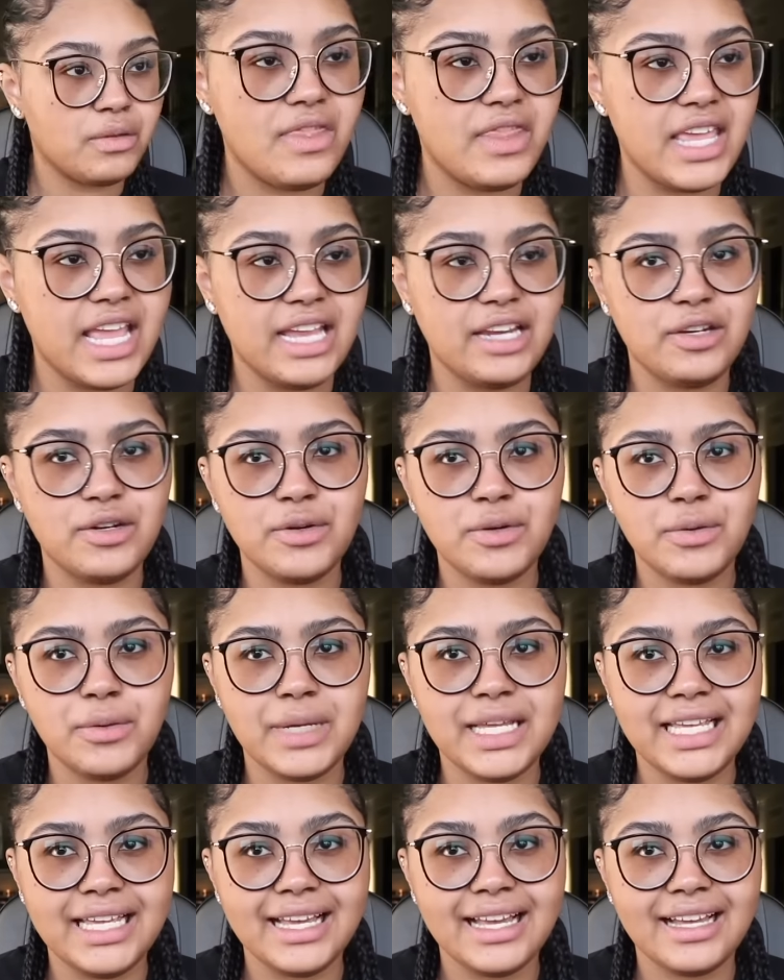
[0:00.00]
they knew
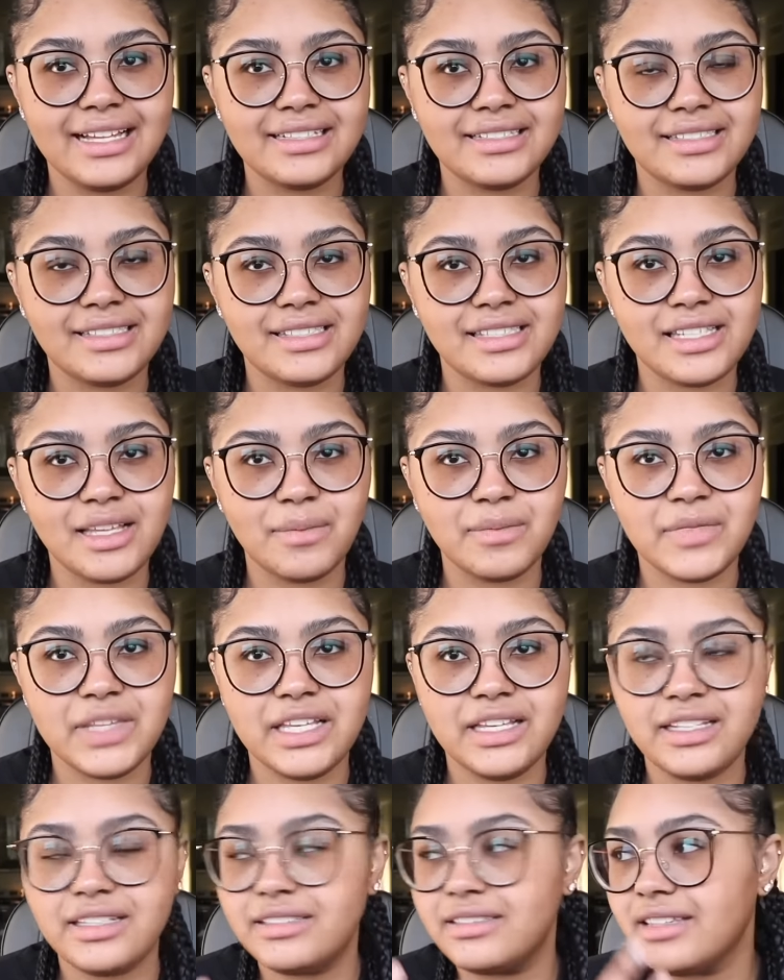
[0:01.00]
he had
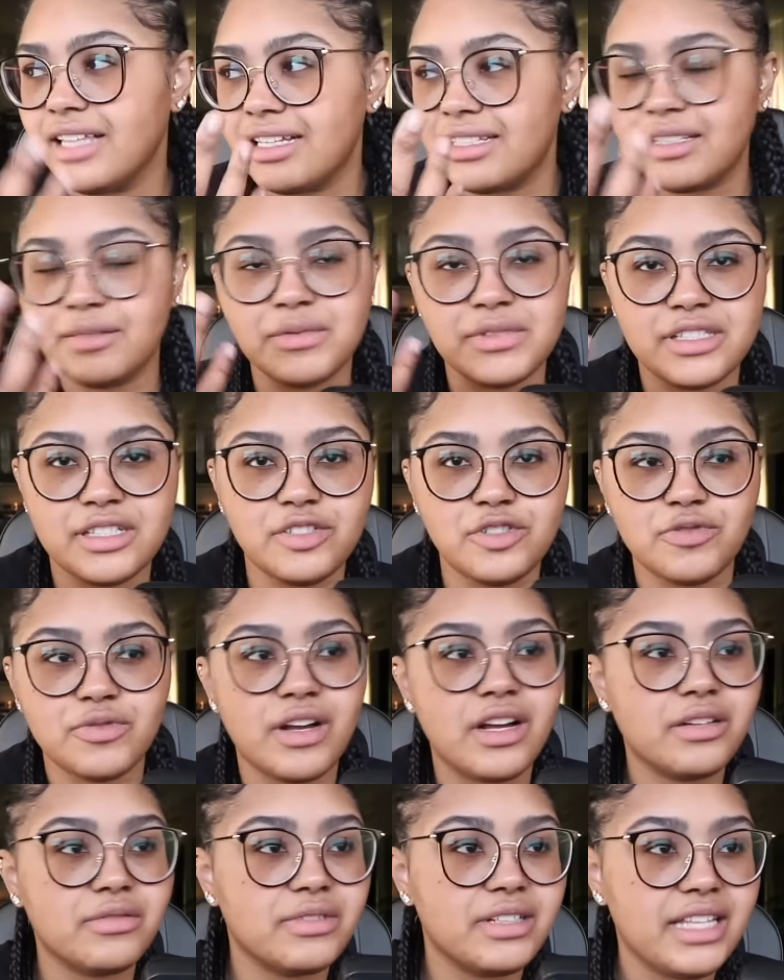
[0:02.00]
something, like it was a
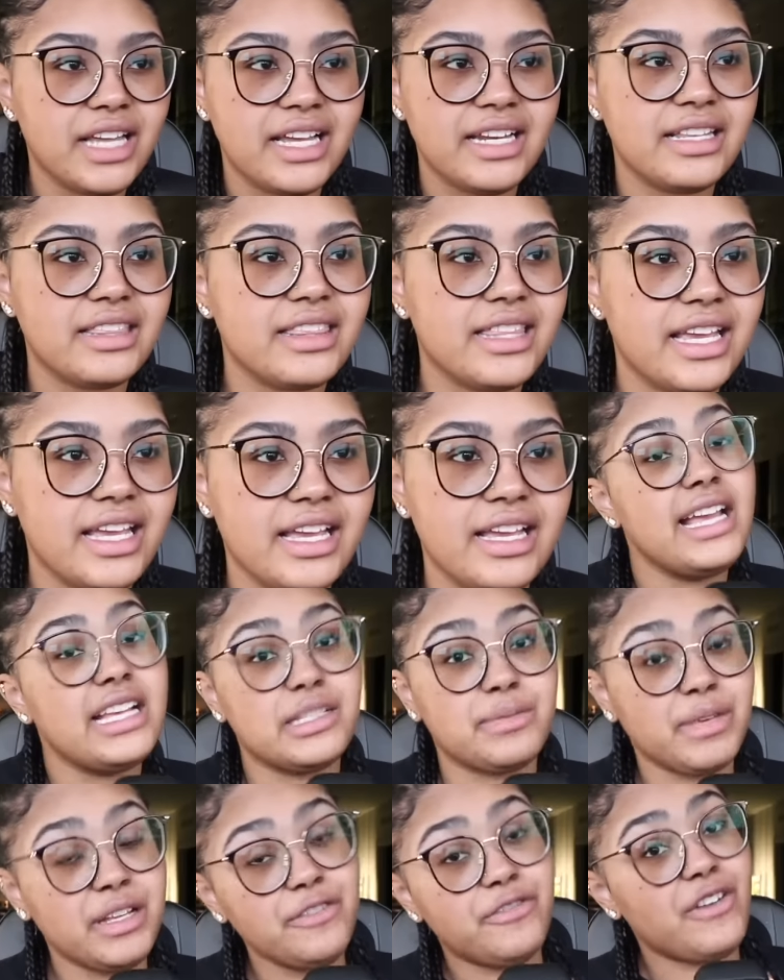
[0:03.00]
drug-related thing. It's
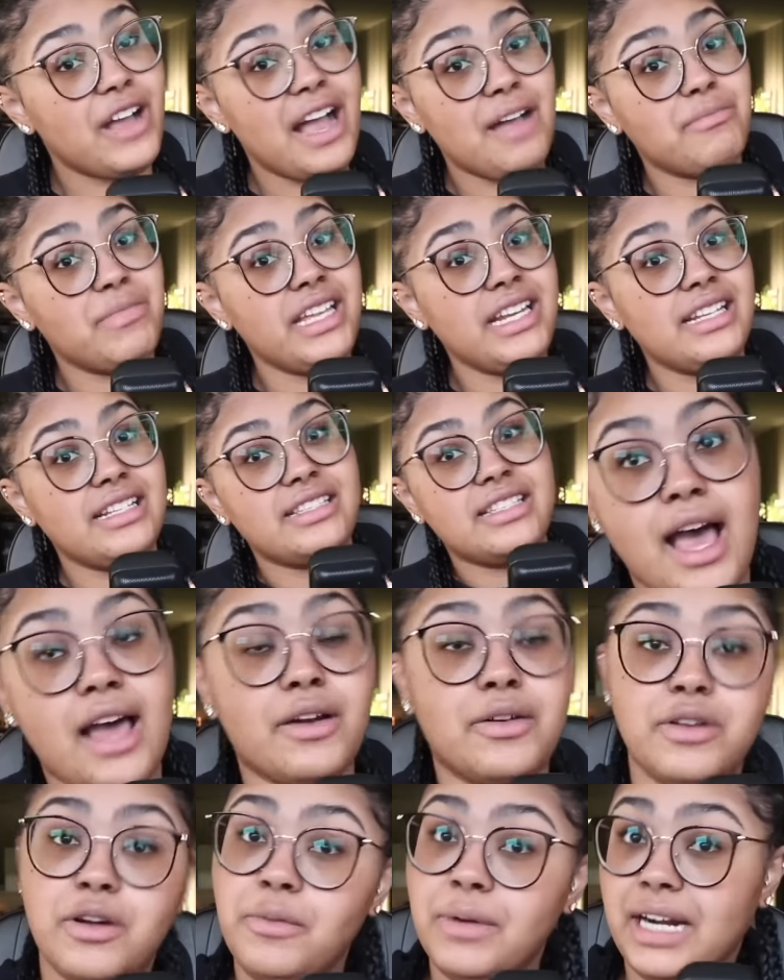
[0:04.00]
been 5 minutes. I
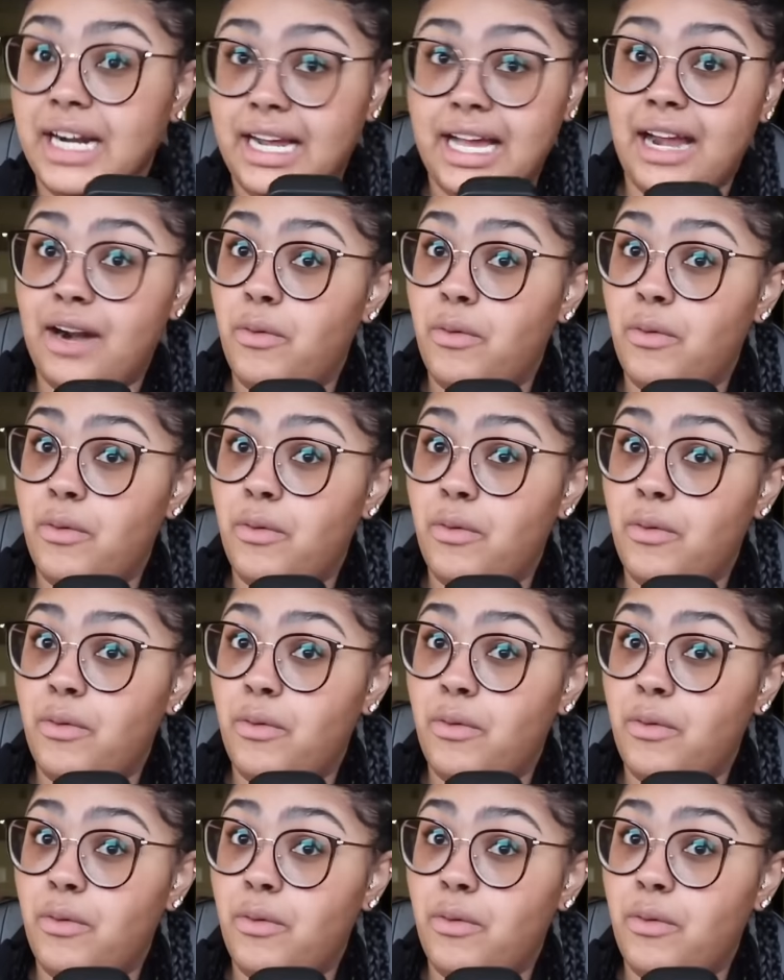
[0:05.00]
don't know where they got a